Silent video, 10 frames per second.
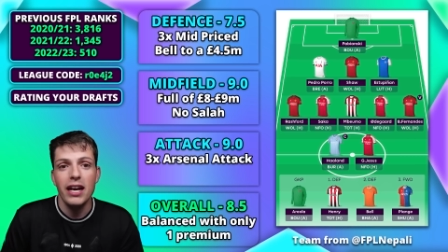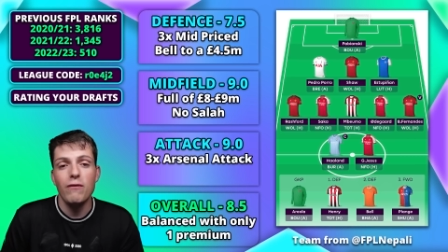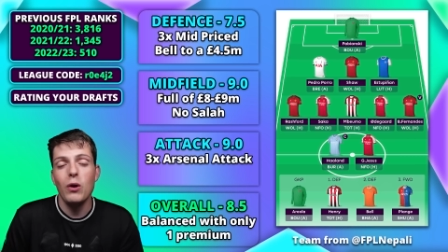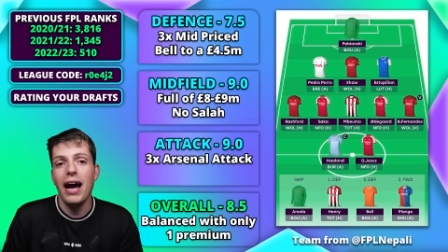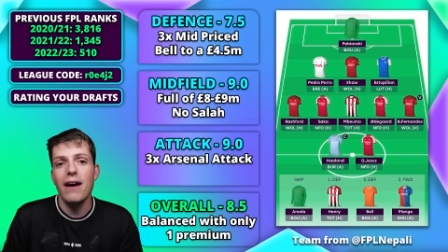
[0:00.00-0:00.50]
If
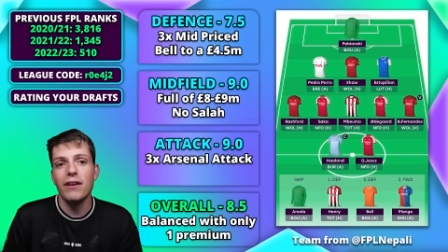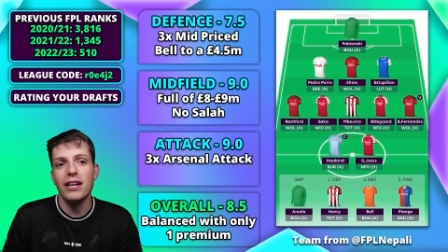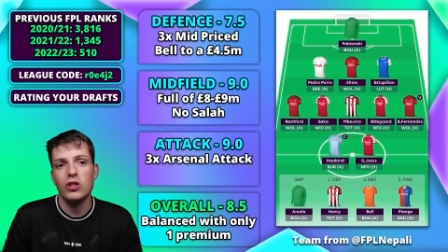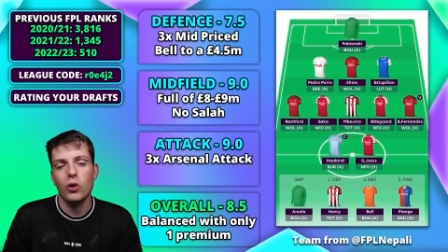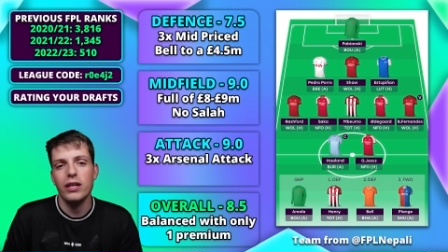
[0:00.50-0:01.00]
you have
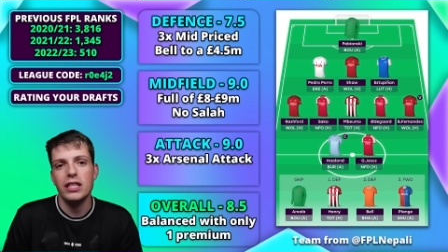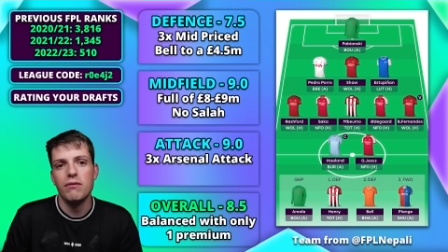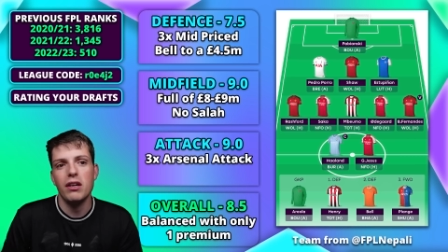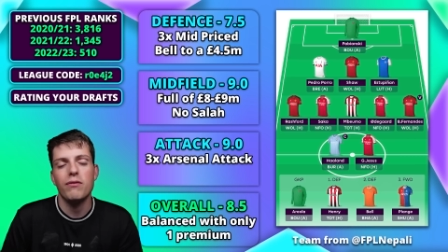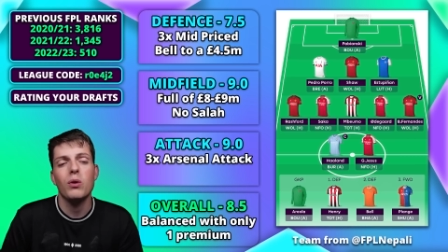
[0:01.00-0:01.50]
enjoyed this
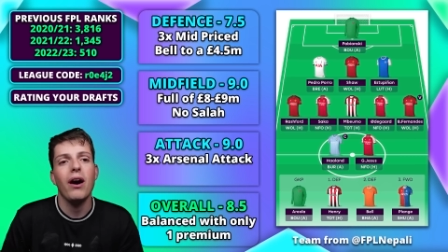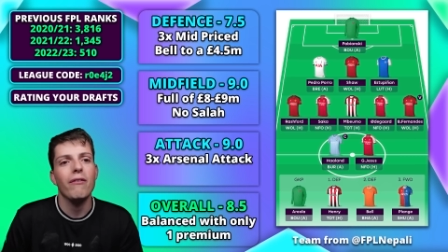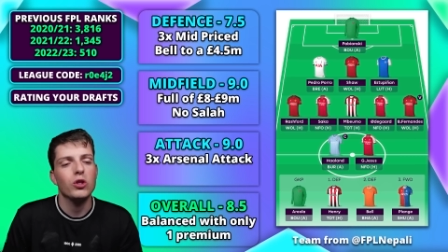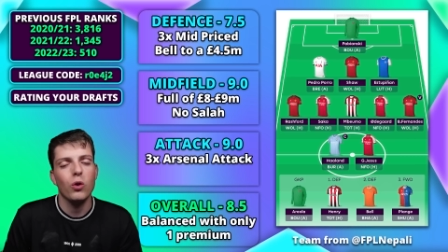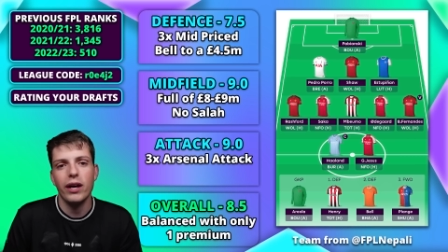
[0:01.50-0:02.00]
video, if you are
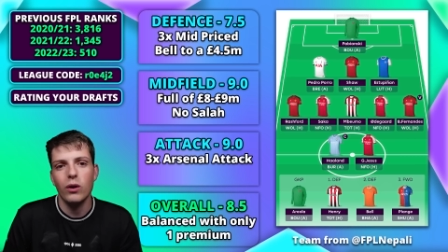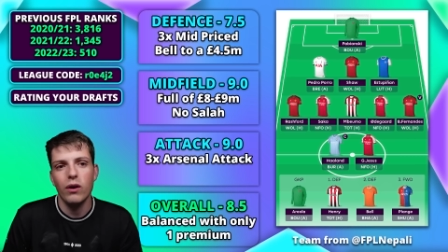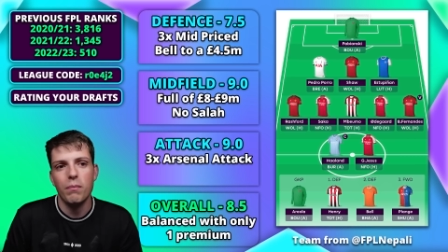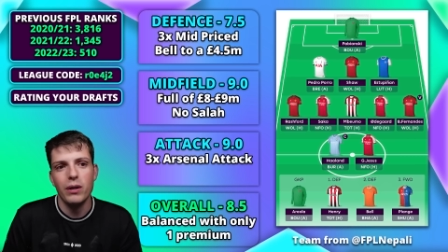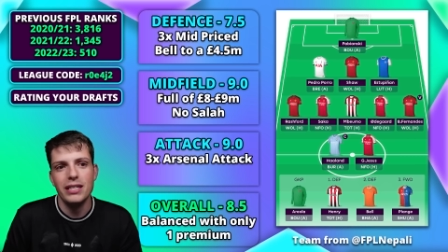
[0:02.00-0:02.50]
enjoying all
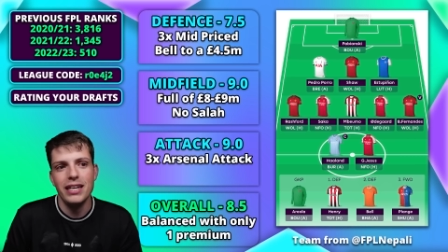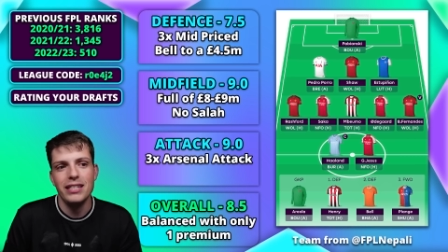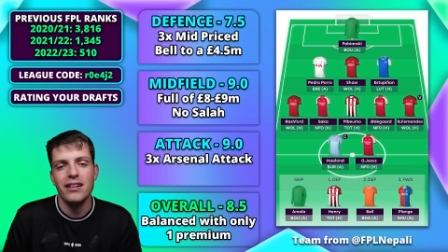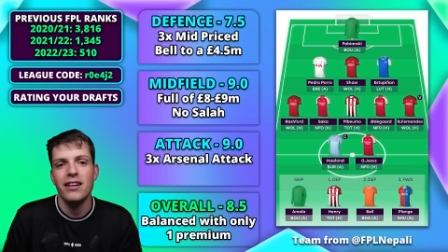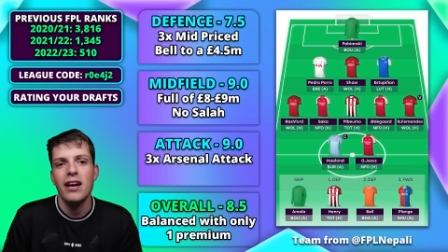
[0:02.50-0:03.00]
of
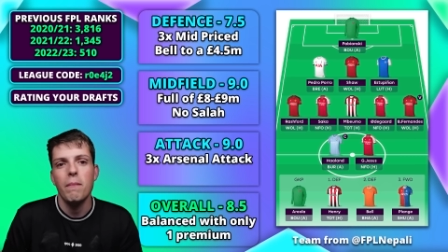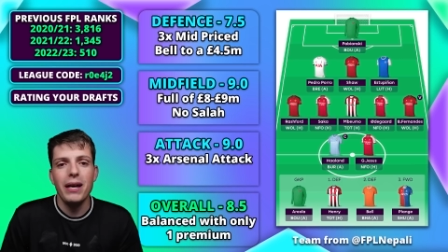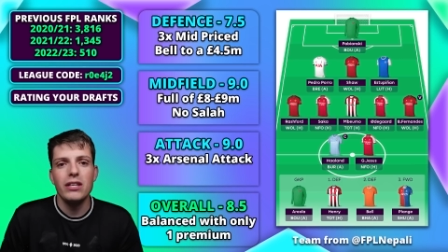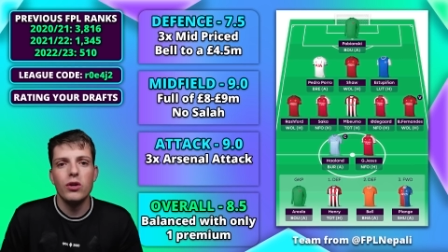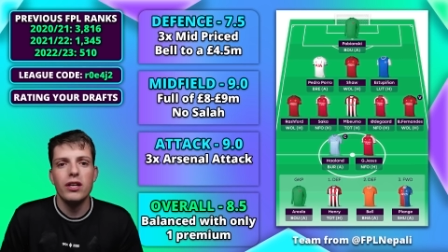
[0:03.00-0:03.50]
preseason,
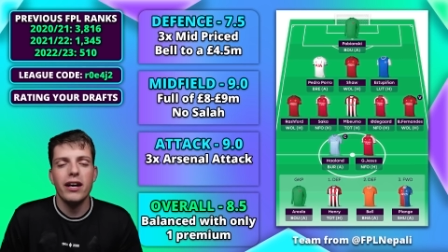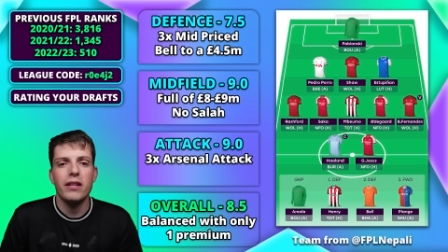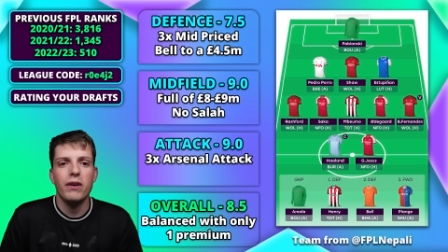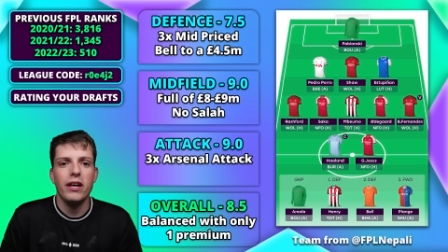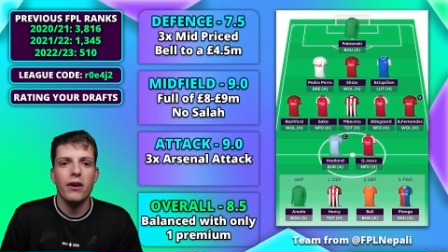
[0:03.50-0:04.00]
make sure you like the
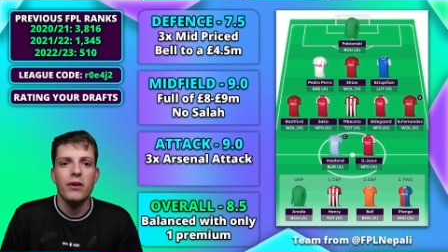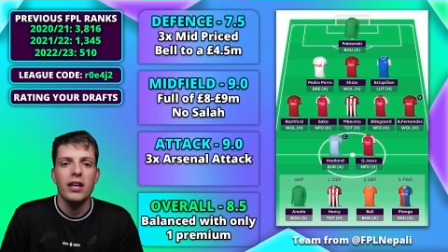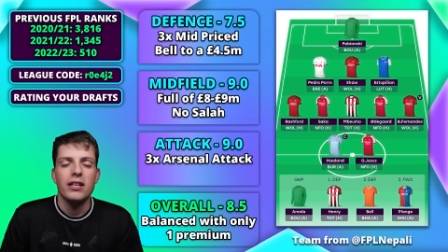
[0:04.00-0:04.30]
video,